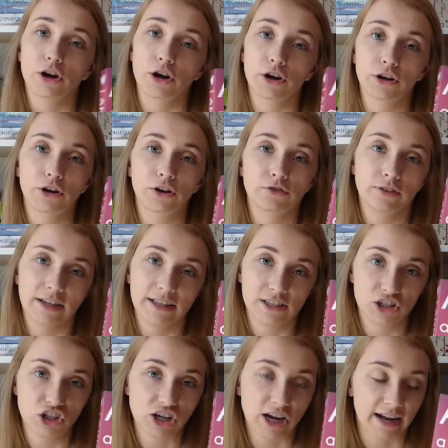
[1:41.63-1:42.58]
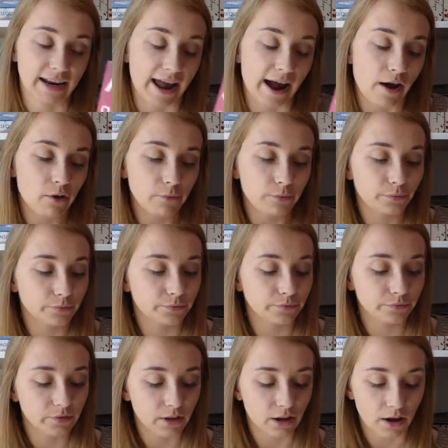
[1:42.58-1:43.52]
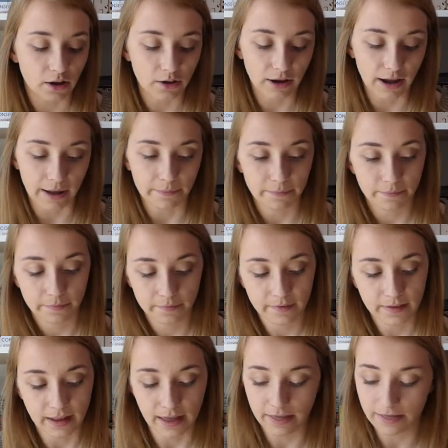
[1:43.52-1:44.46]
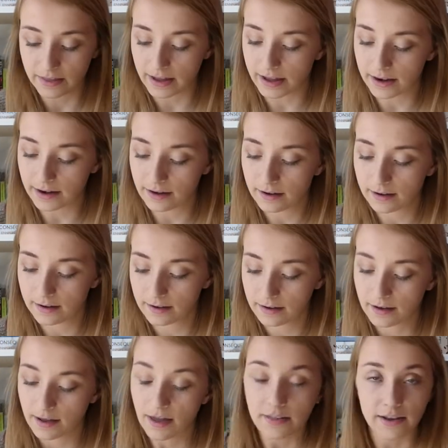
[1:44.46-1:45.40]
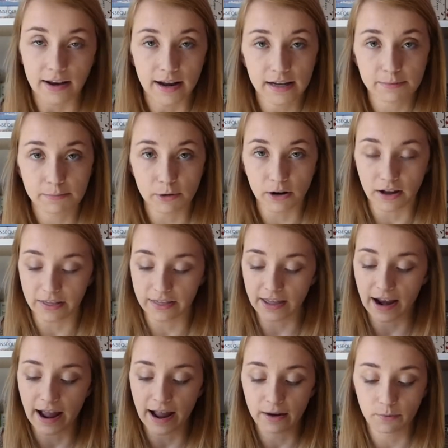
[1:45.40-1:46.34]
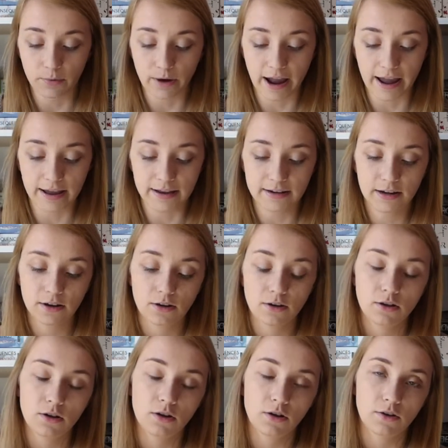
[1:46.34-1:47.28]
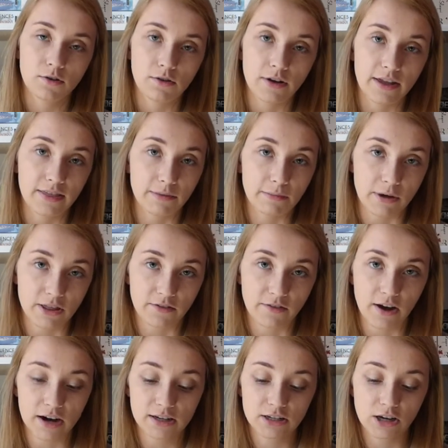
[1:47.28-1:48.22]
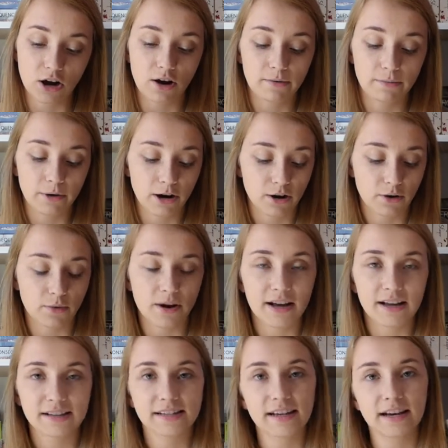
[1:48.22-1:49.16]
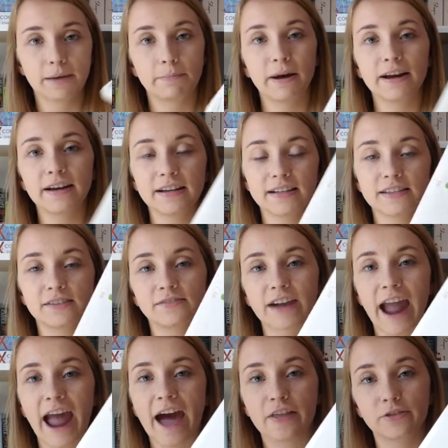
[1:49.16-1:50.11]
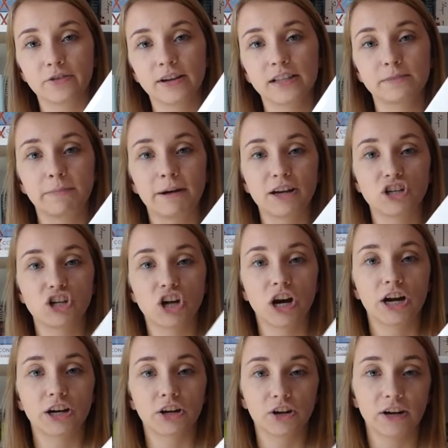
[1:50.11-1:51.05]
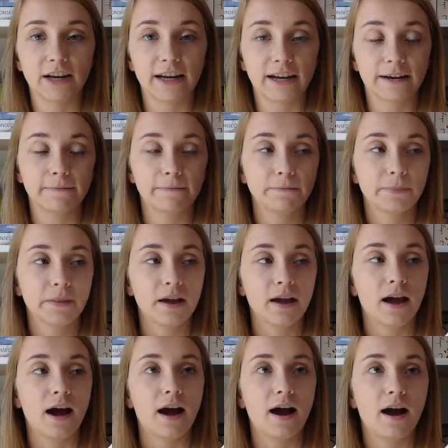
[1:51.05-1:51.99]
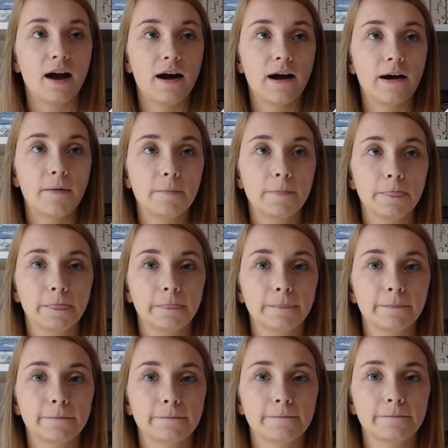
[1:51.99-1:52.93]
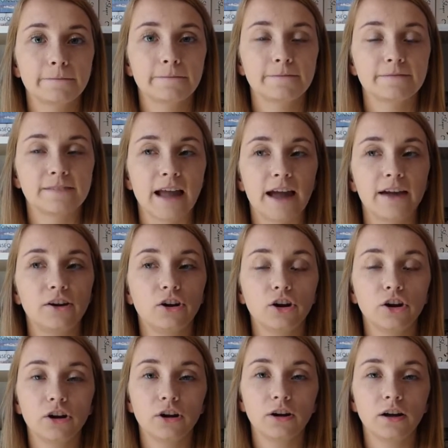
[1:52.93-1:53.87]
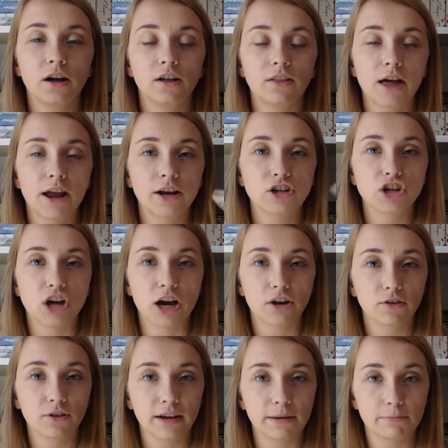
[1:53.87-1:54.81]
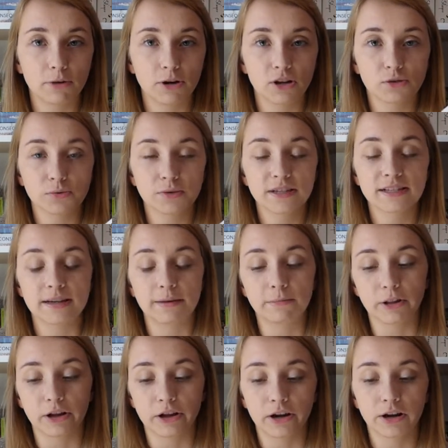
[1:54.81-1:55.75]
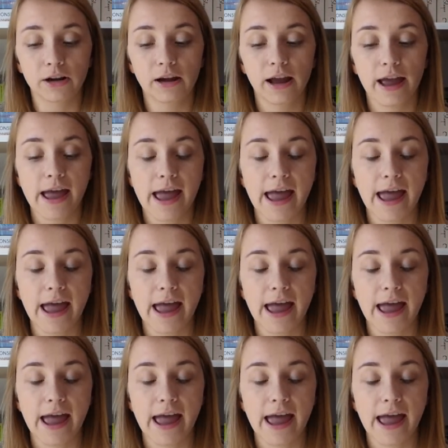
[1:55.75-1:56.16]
go to Goodreads and check it out. Okay, and then the next book that I read in the month of October was An Abundance of Catherines by John Green. I had heard a lot of John Green books were similar,